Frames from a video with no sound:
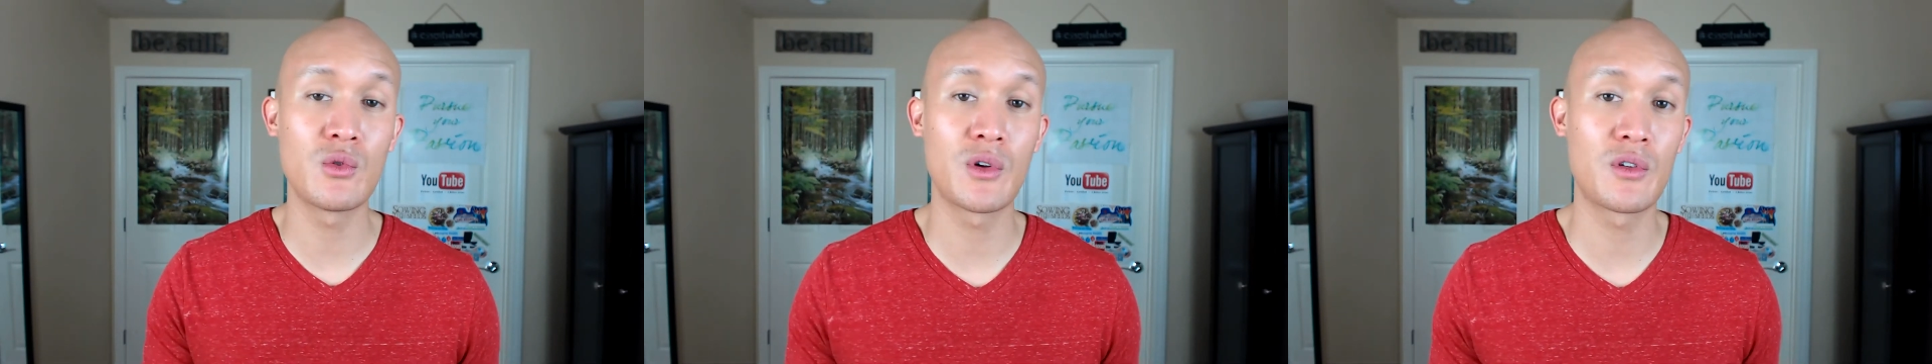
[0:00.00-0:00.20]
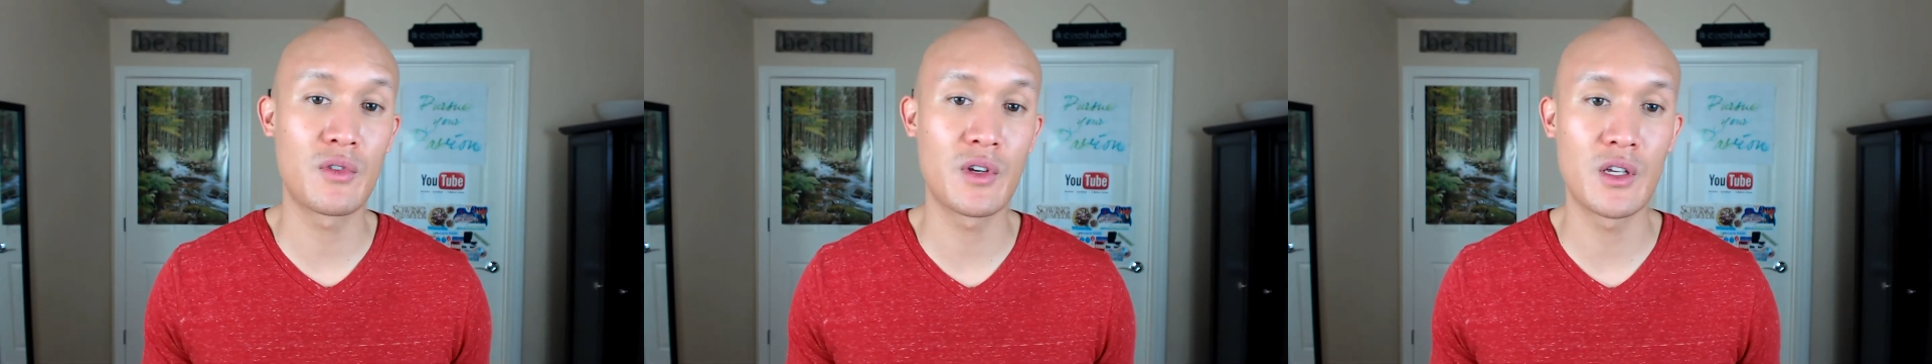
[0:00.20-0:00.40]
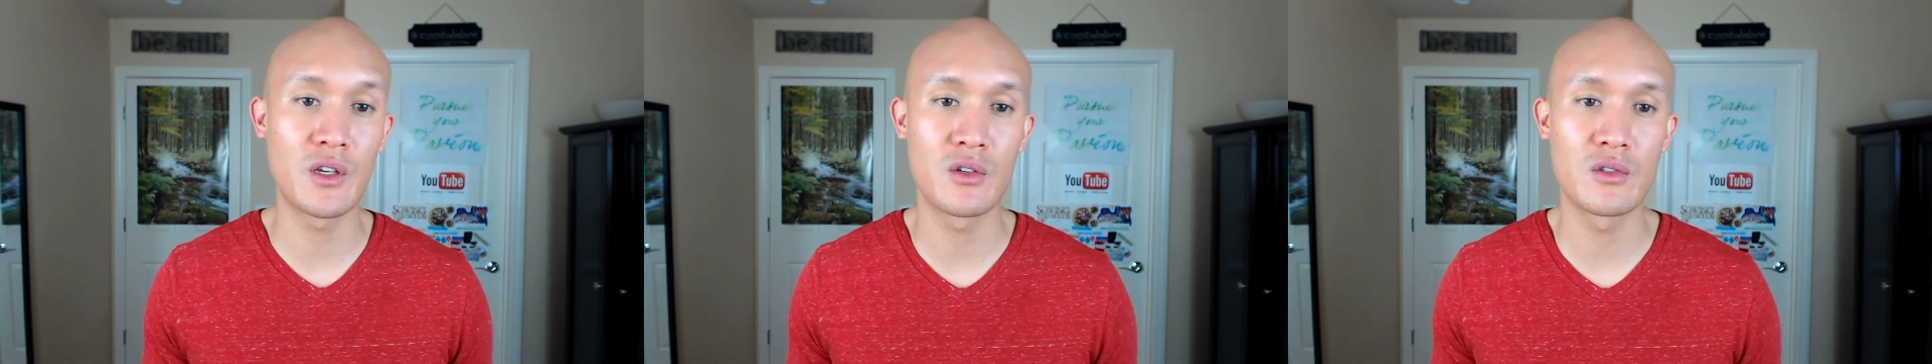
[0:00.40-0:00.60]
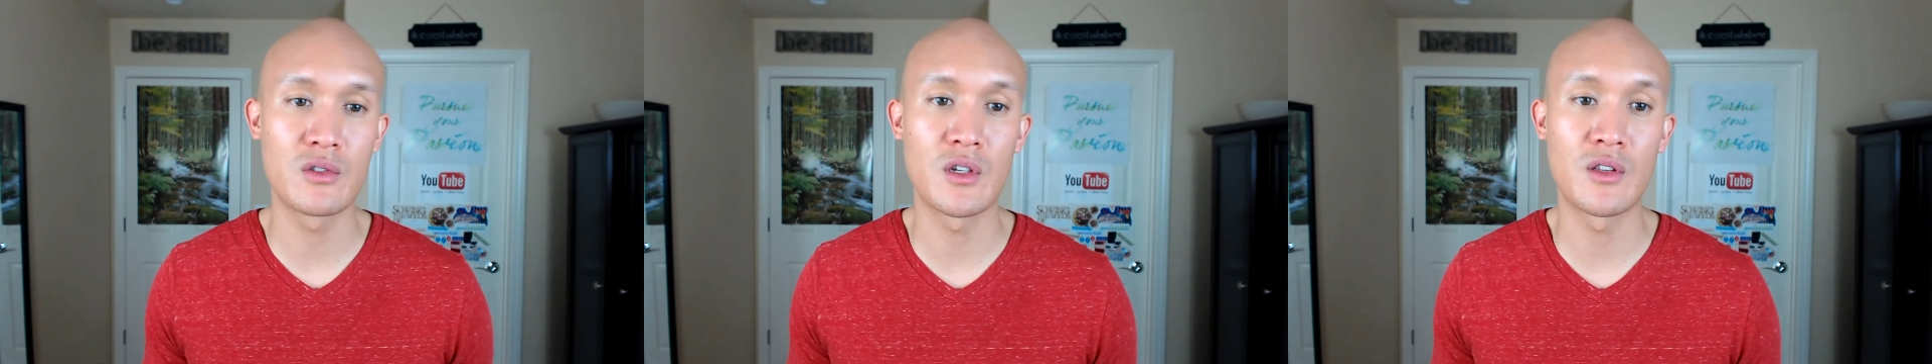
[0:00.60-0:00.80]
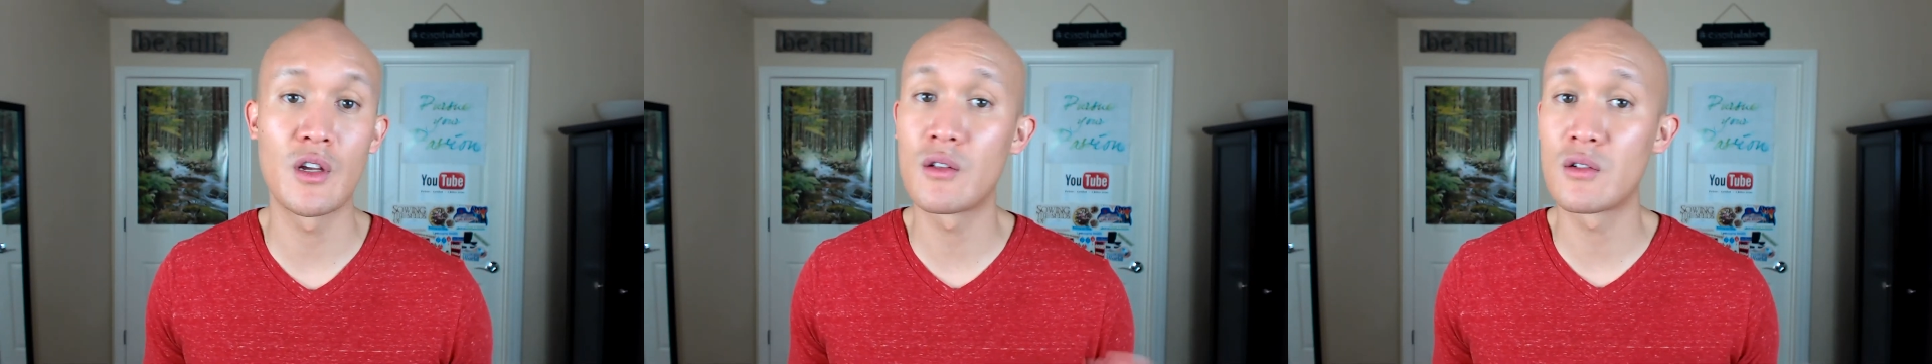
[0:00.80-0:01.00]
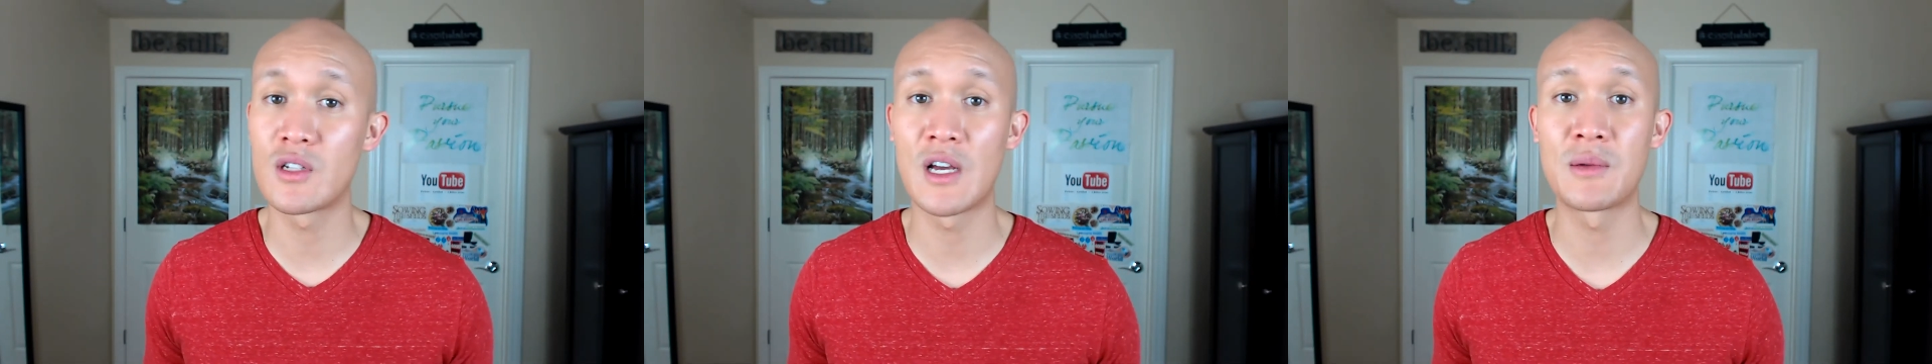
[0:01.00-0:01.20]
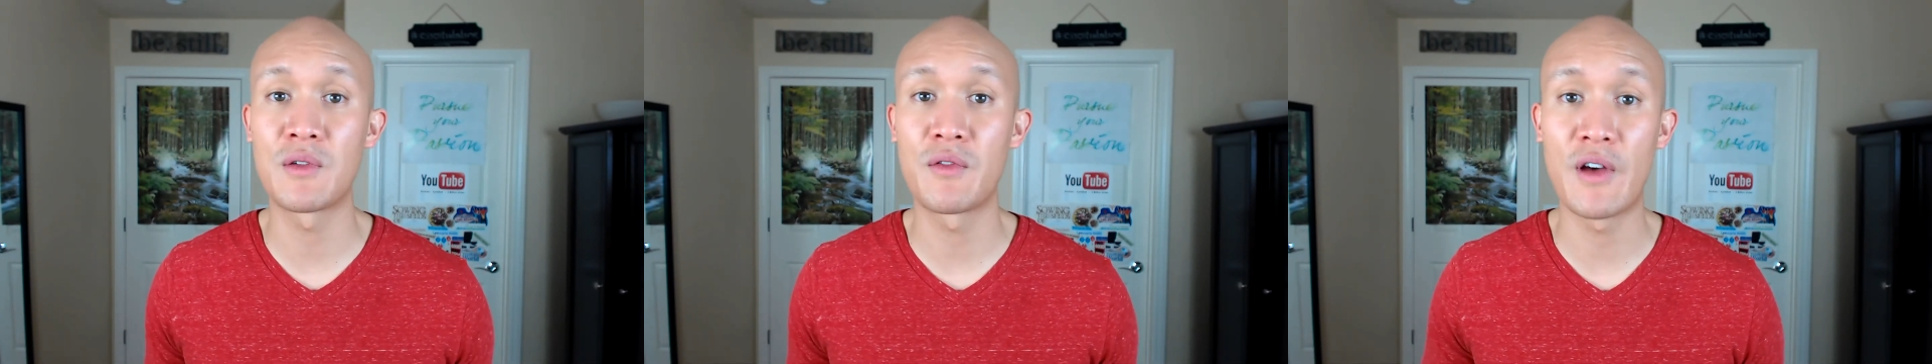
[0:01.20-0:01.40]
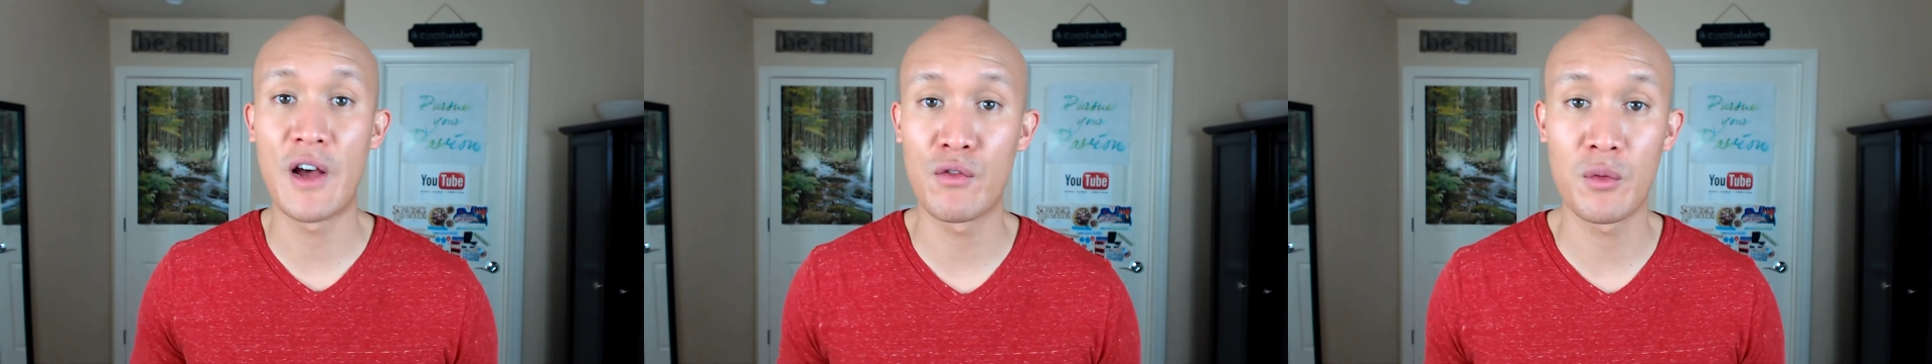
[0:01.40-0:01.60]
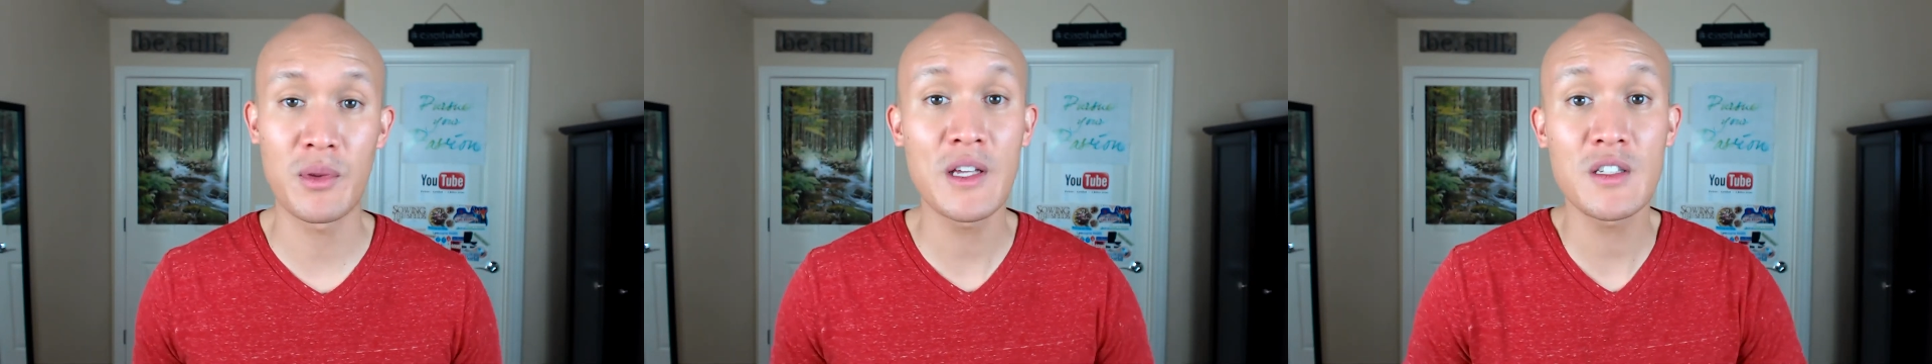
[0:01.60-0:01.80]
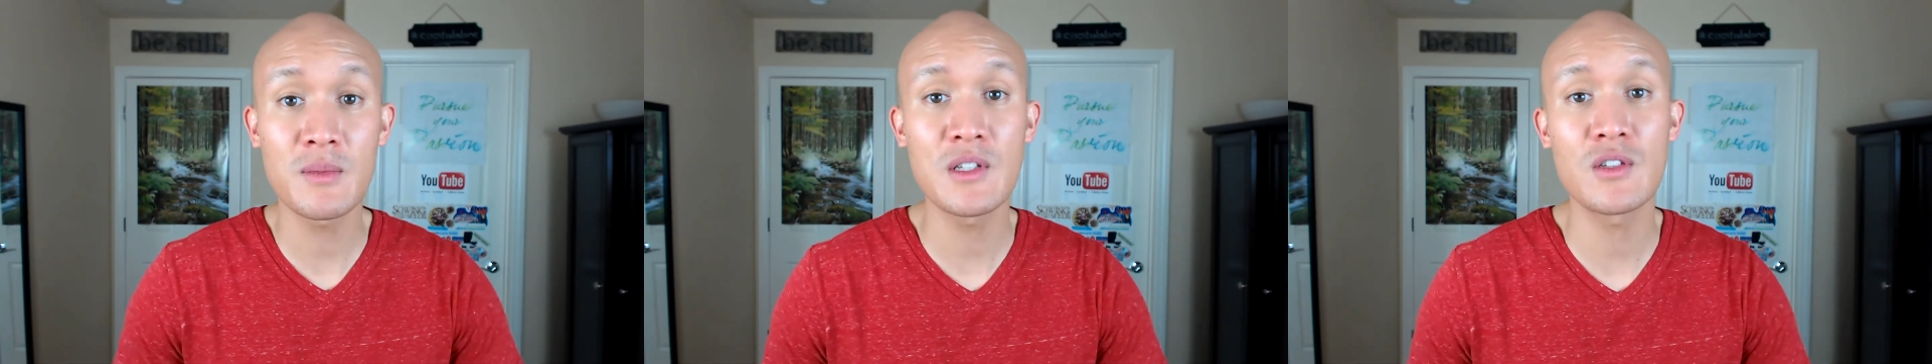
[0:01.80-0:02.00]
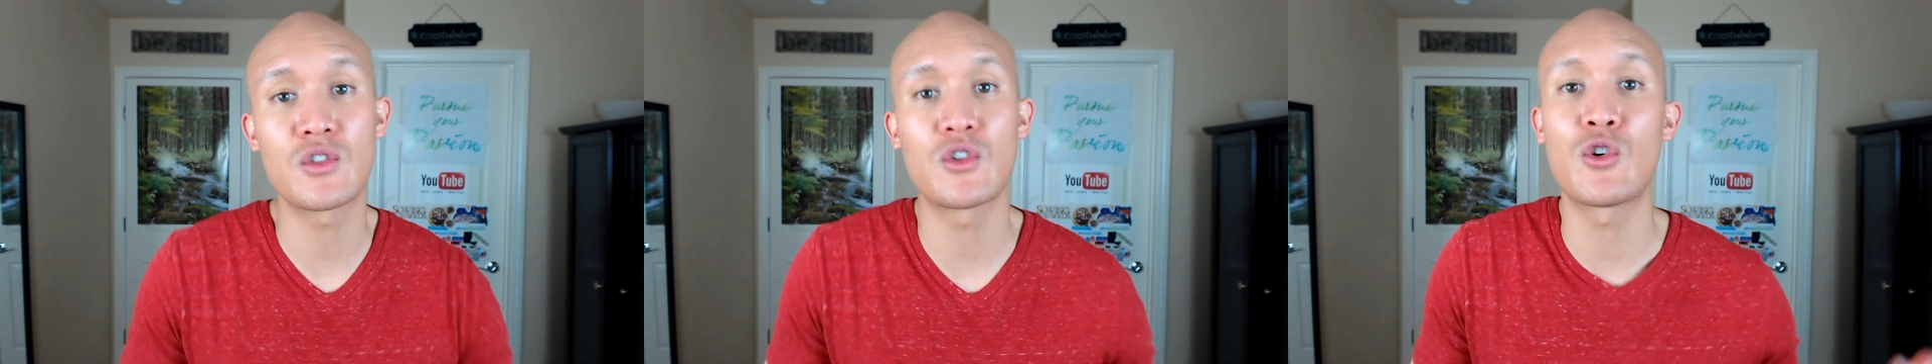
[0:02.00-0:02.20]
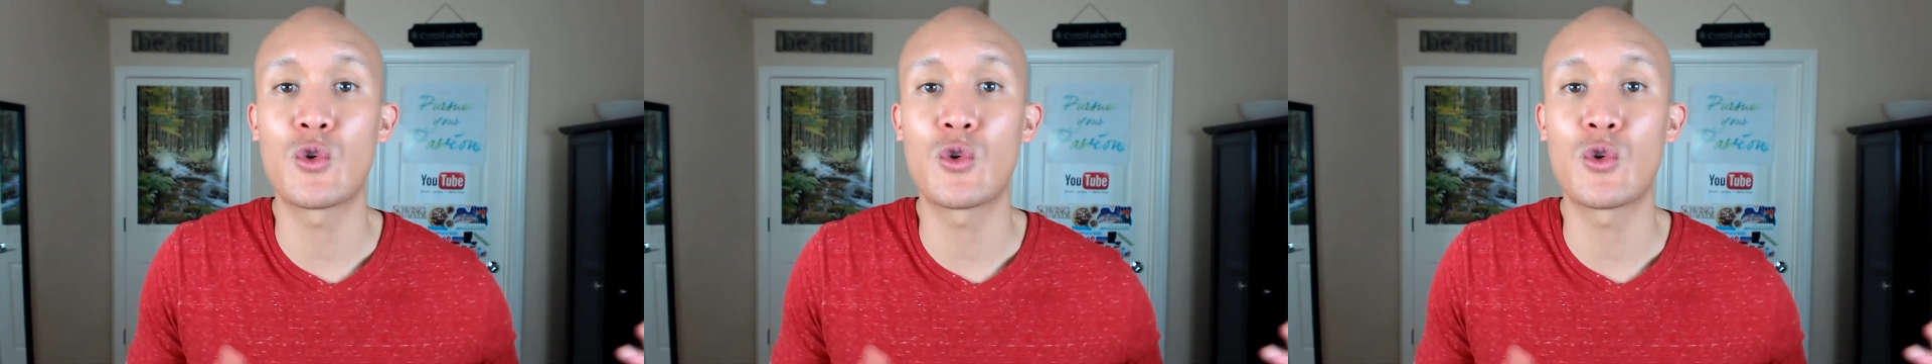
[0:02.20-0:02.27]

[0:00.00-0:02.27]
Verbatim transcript: two other videos on the other types of valve replacement,